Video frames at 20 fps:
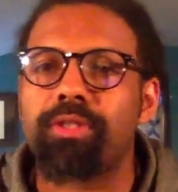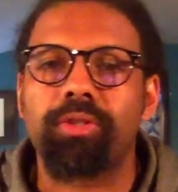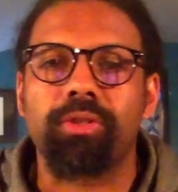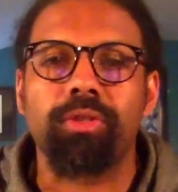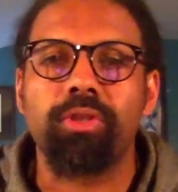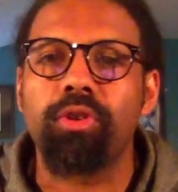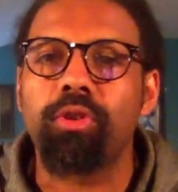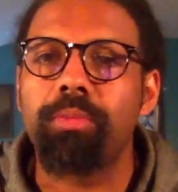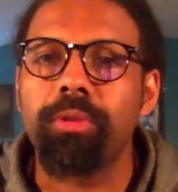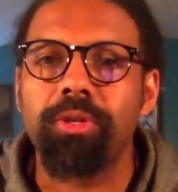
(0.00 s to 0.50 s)

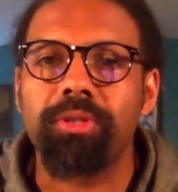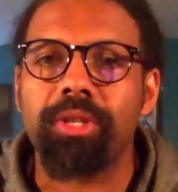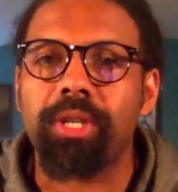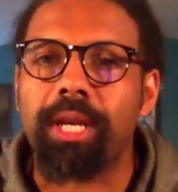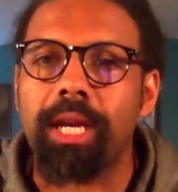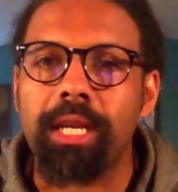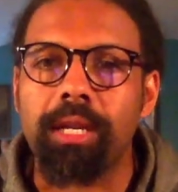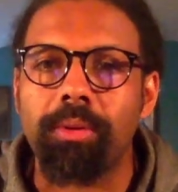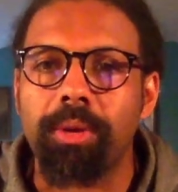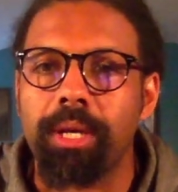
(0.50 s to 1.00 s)
new music,
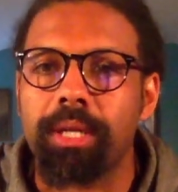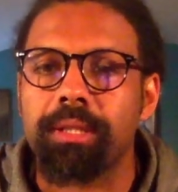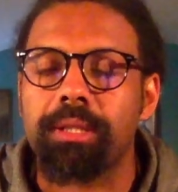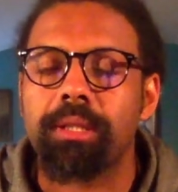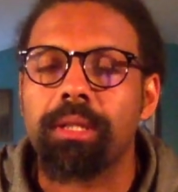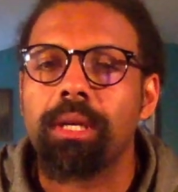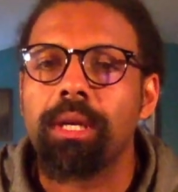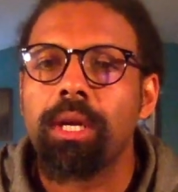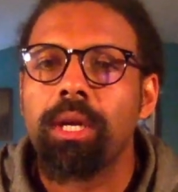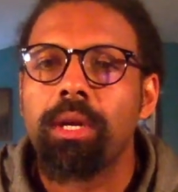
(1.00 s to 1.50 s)
anyways.
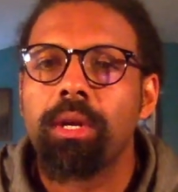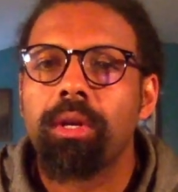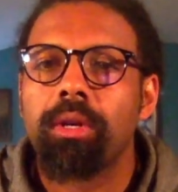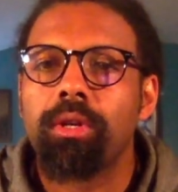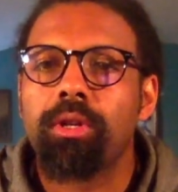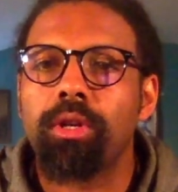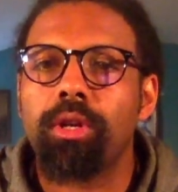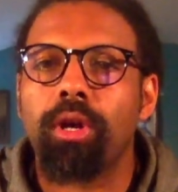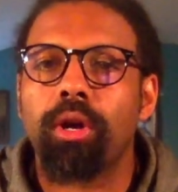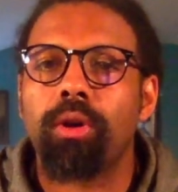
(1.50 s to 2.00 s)

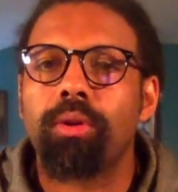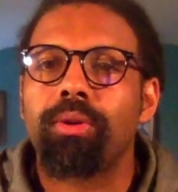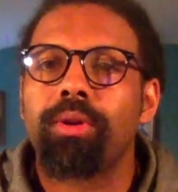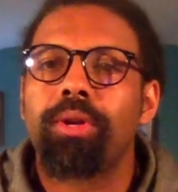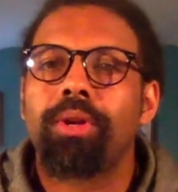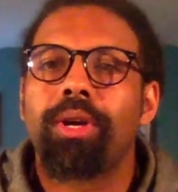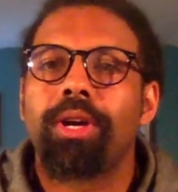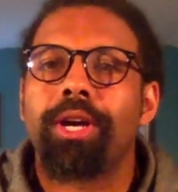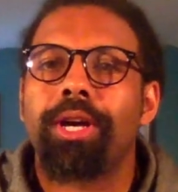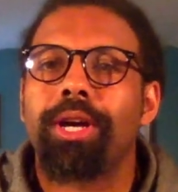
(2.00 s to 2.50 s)
You
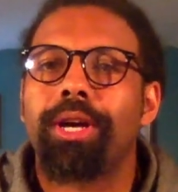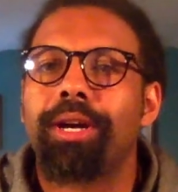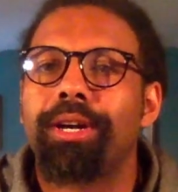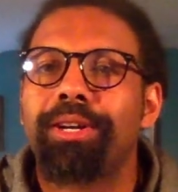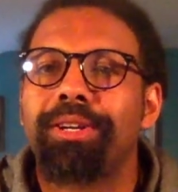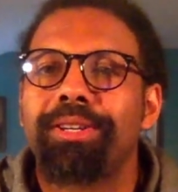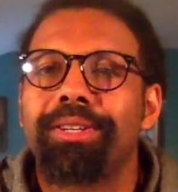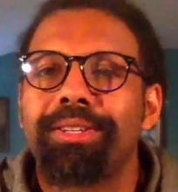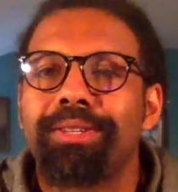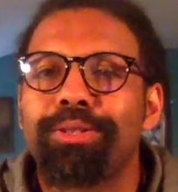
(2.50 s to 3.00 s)
know,